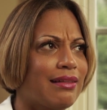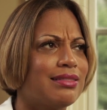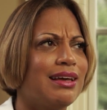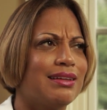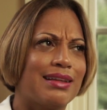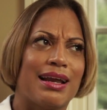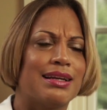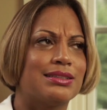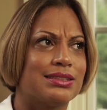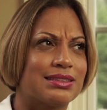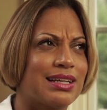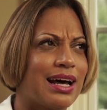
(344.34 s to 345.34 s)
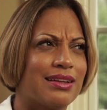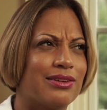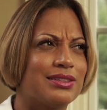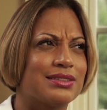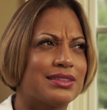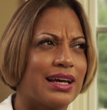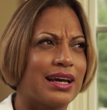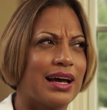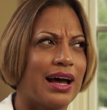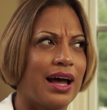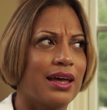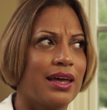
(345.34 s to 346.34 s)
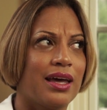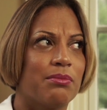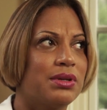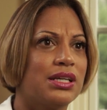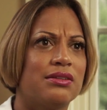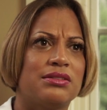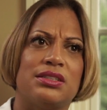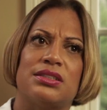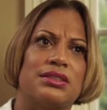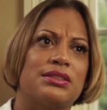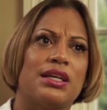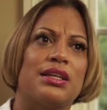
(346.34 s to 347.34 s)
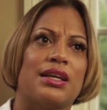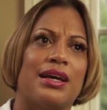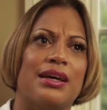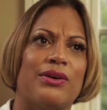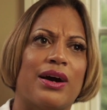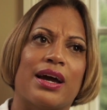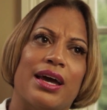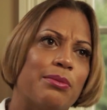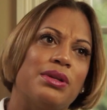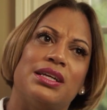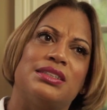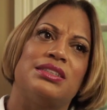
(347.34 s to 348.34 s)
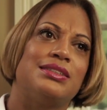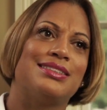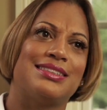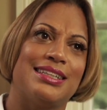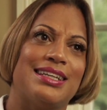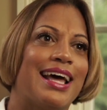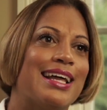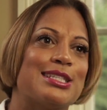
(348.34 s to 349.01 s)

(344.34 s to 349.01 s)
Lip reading: I think that it's just kind of, they're just like, I can't believe she just said that, or I can't believe she just did that.